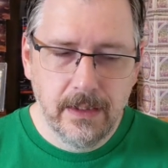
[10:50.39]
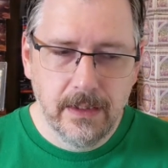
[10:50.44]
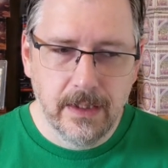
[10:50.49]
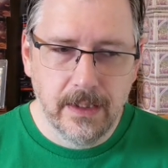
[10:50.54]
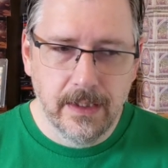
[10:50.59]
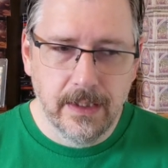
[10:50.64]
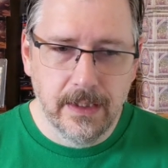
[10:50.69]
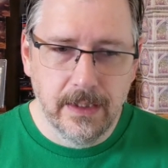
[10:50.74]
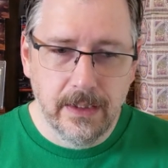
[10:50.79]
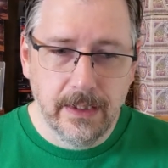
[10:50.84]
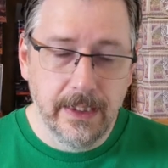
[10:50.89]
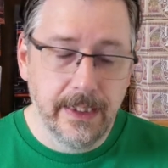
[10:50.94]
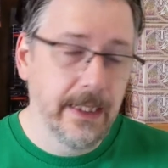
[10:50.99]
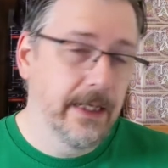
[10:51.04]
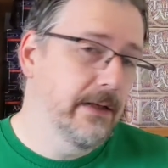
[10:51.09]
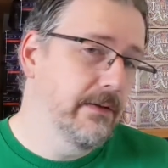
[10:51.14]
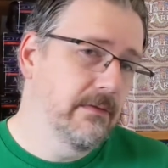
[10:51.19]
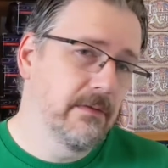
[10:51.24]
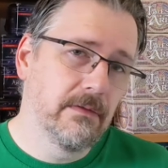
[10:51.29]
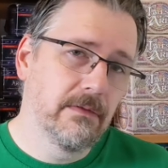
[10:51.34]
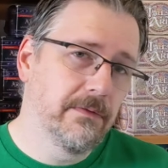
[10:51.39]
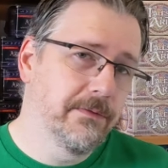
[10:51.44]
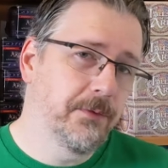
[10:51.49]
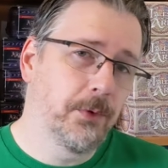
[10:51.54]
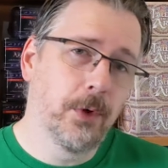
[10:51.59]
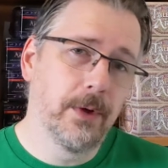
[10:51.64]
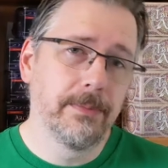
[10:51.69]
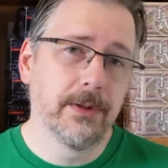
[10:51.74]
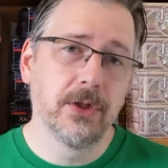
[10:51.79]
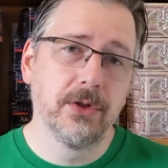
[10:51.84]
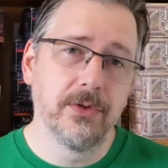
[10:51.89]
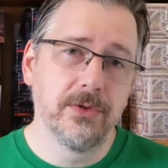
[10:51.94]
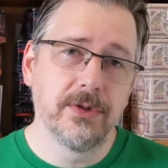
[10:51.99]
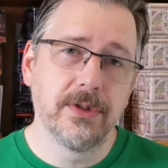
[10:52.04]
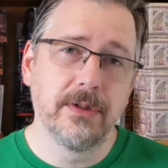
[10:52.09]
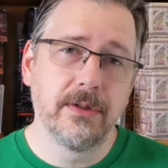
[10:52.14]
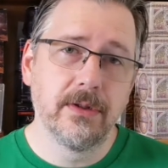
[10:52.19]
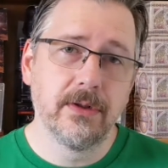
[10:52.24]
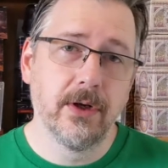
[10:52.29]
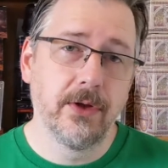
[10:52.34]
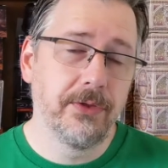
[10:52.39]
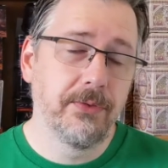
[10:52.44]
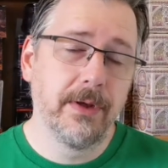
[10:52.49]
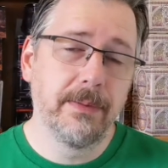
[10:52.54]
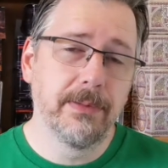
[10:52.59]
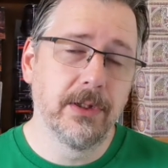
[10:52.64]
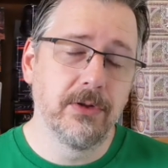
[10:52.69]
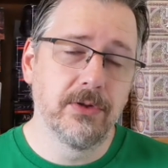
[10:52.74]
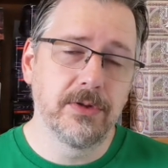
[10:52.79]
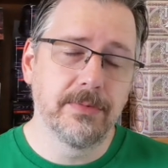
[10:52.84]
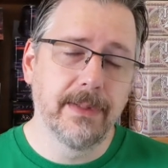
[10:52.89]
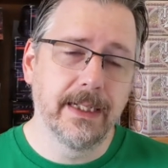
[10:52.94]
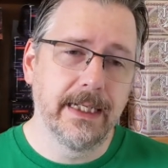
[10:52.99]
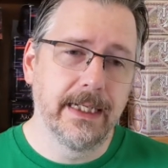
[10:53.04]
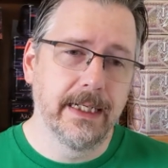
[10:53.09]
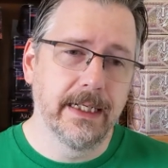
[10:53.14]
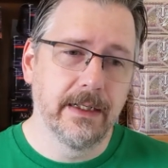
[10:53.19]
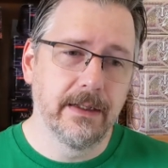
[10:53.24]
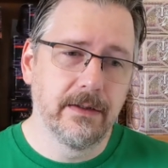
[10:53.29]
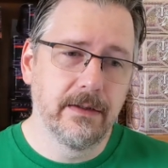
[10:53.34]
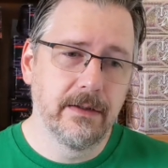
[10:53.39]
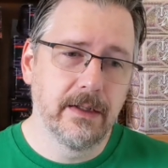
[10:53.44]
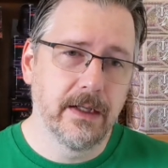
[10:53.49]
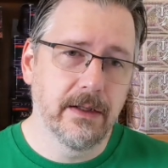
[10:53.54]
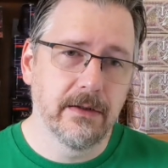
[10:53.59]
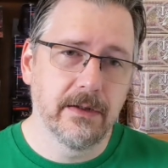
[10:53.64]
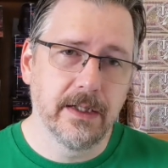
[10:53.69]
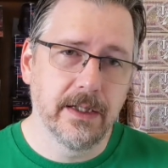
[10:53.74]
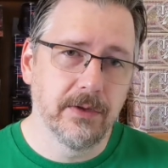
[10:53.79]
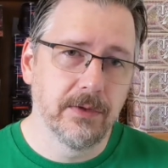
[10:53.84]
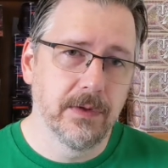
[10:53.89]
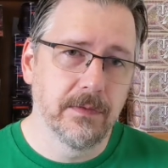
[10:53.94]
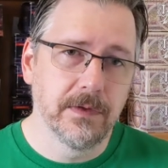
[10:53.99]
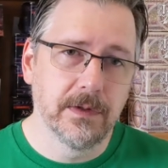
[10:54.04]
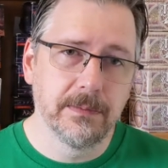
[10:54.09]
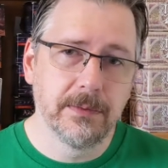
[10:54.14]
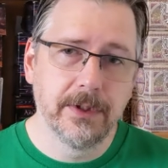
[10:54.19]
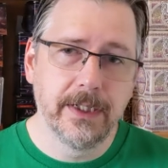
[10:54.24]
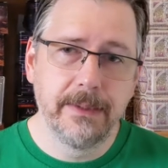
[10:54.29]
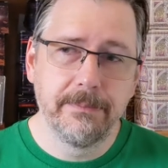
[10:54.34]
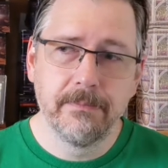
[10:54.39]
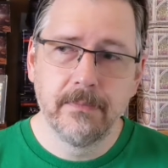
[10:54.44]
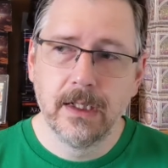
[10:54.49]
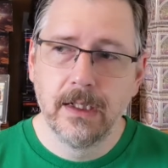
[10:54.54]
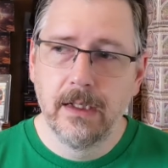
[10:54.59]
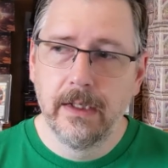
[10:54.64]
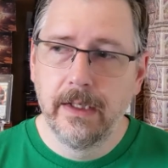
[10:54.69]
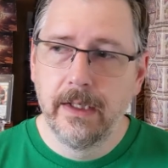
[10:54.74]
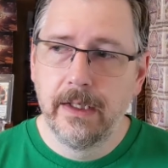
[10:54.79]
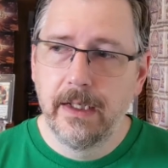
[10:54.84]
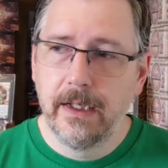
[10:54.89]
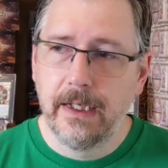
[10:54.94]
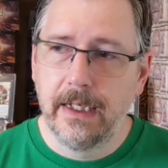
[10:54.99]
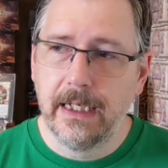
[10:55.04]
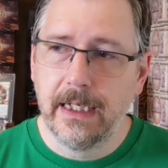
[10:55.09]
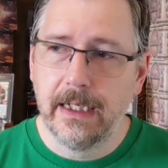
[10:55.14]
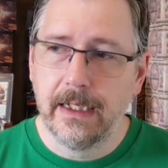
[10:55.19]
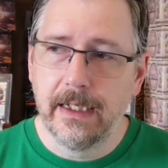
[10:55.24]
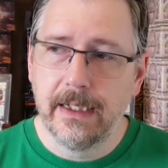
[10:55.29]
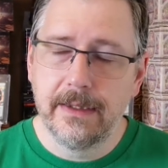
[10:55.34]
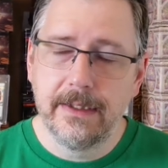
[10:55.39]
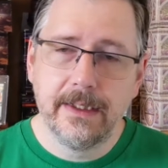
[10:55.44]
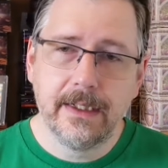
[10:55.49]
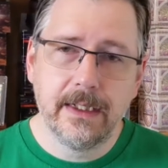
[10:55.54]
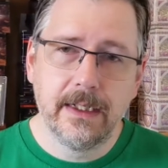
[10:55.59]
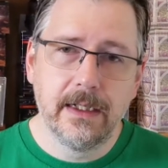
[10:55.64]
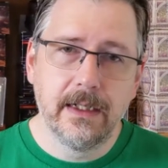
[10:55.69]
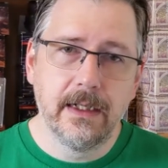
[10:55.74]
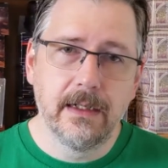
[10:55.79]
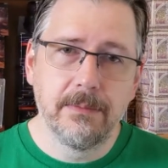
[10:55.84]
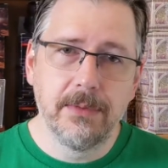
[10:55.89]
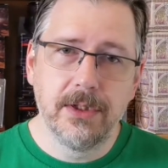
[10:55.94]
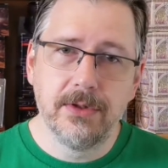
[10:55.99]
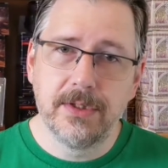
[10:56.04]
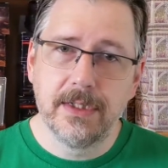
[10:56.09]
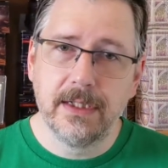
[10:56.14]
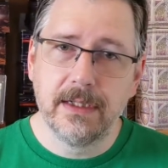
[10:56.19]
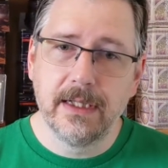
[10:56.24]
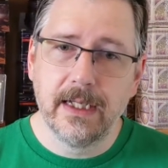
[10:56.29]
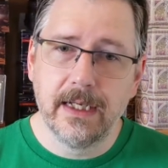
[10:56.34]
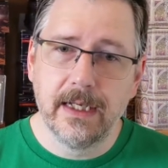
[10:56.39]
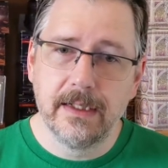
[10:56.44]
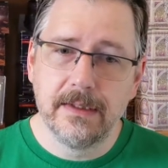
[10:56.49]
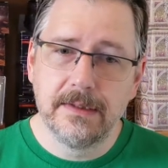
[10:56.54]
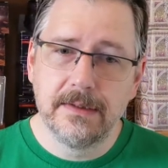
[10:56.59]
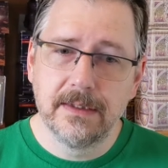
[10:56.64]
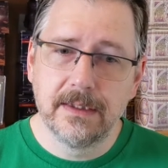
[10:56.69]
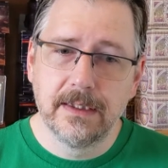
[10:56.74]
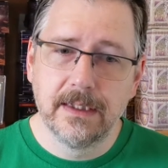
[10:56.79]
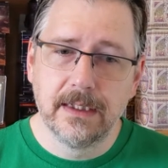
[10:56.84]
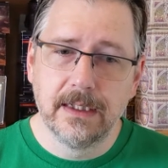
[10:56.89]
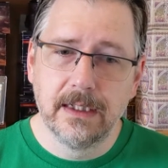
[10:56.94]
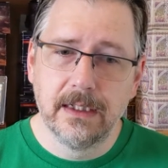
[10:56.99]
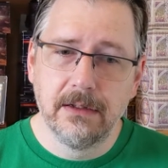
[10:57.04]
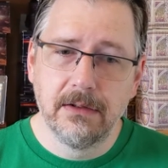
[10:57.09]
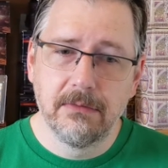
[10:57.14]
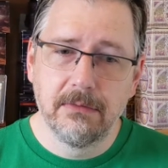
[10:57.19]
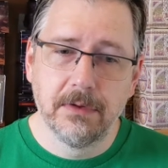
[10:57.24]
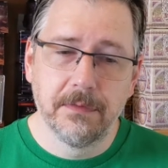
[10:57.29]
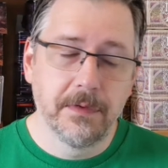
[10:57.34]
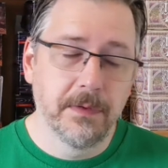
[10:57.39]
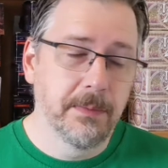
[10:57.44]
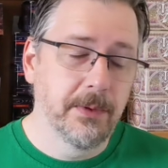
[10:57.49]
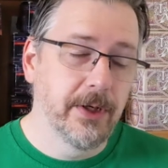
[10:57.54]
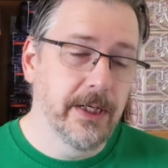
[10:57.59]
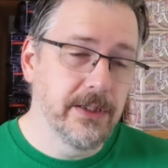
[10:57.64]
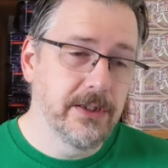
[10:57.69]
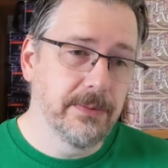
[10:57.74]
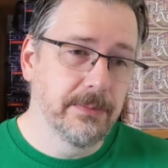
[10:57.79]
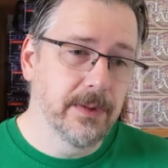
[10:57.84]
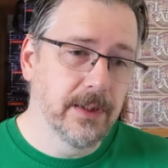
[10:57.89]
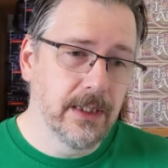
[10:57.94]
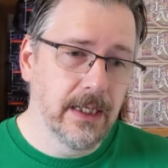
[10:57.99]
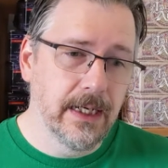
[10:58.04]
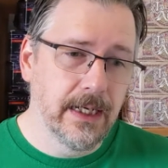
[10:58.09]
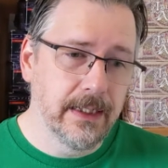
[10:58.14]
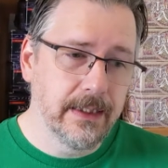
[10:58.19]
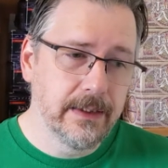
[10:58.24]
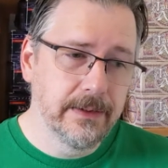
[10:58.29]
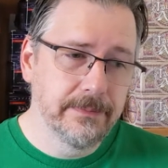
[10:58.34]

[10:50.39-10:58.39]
I had 4 blues or 3 blues in my hand, other than the reverberate, and I think I ended up using that reverberate to block